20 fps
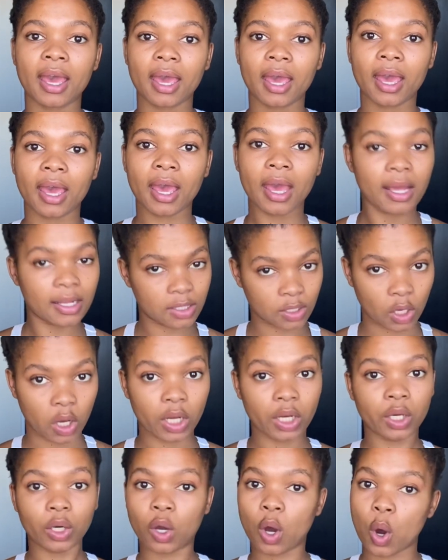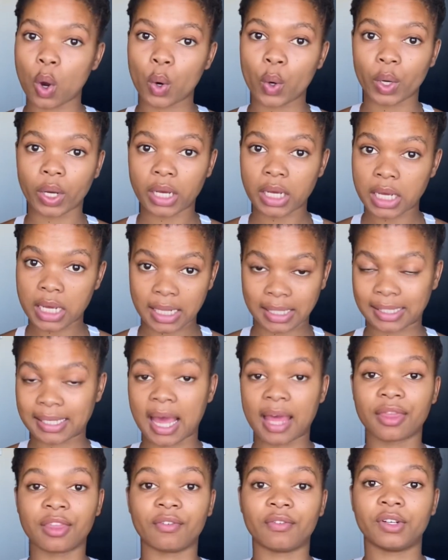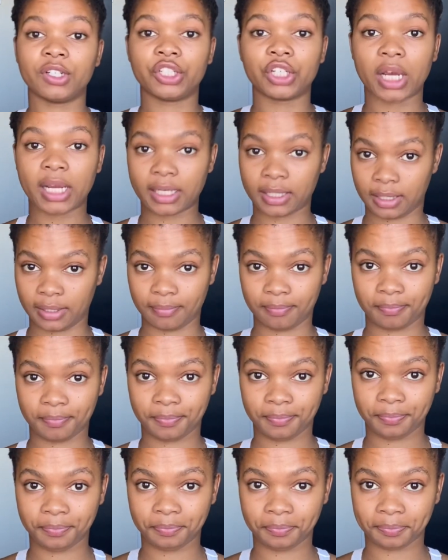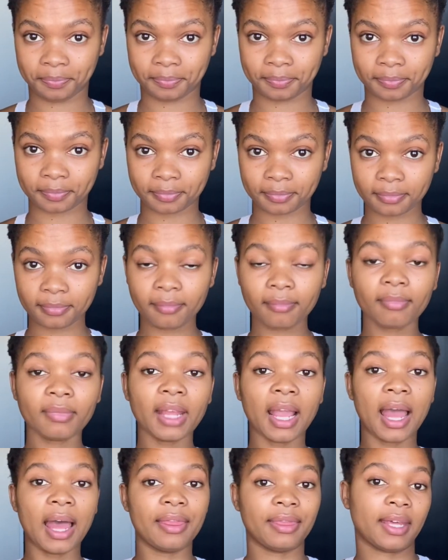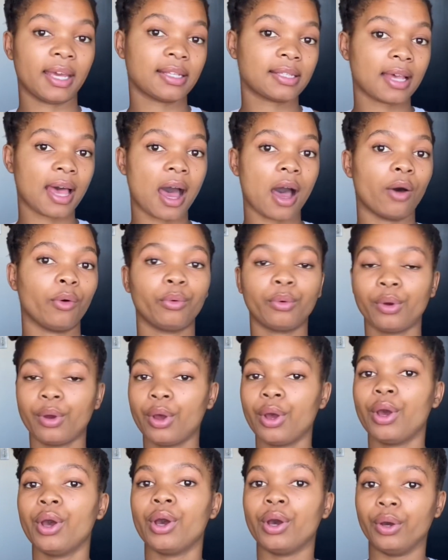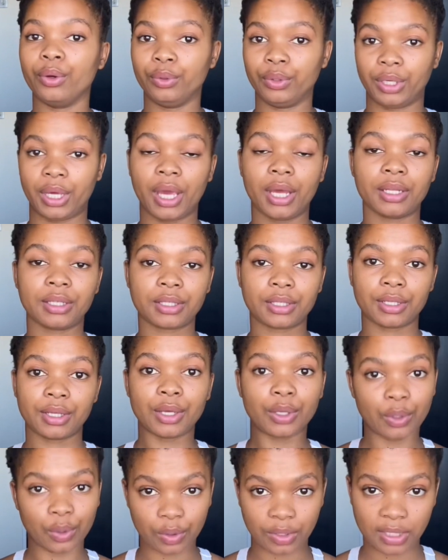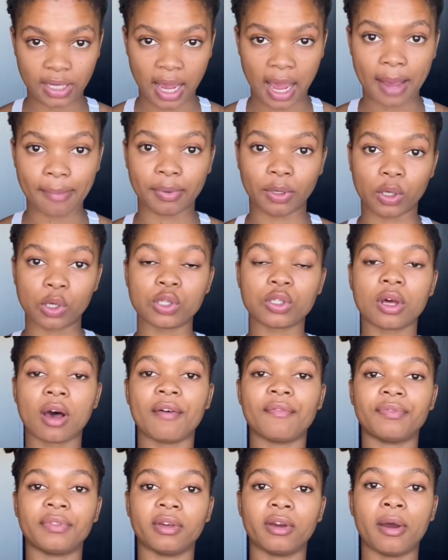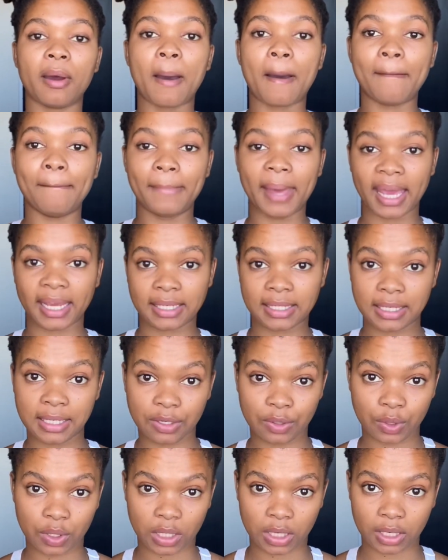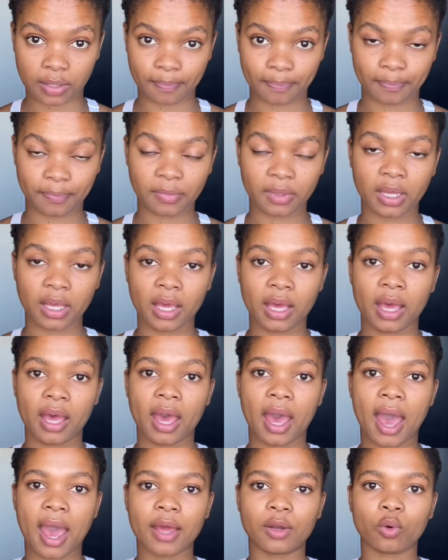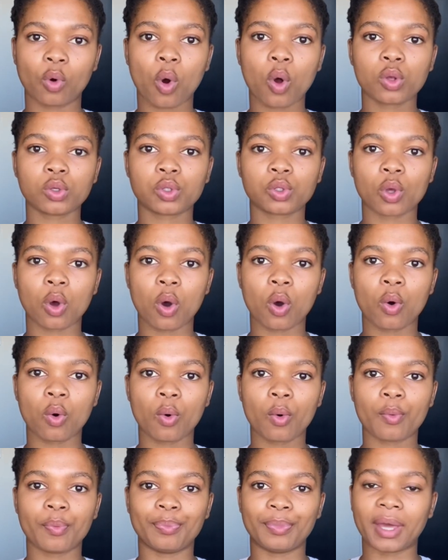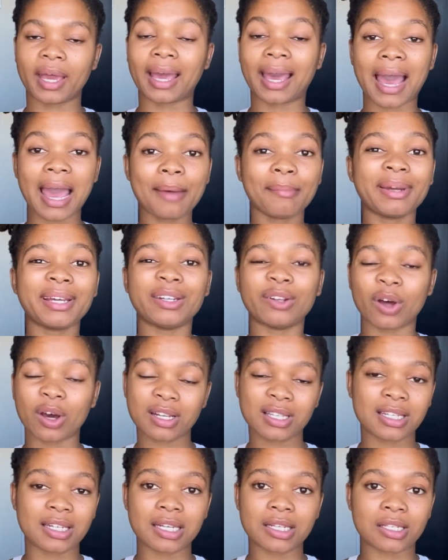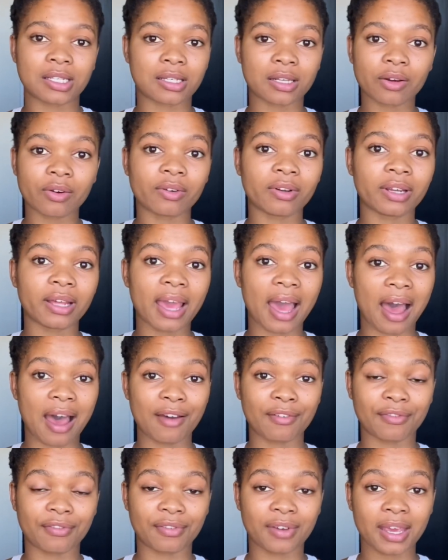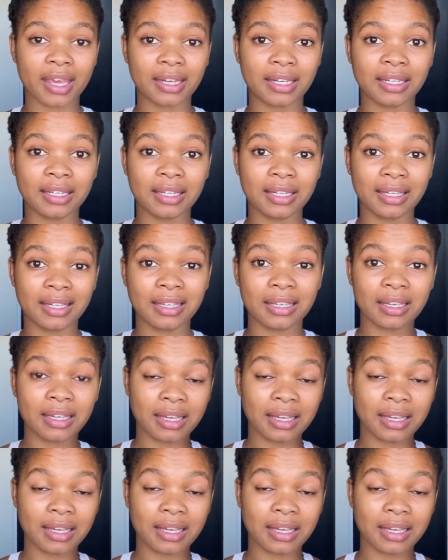it's gonna go inside the vagina, and that's how you get UTI, because of the bacteria. And also, the guy might not necessarily have any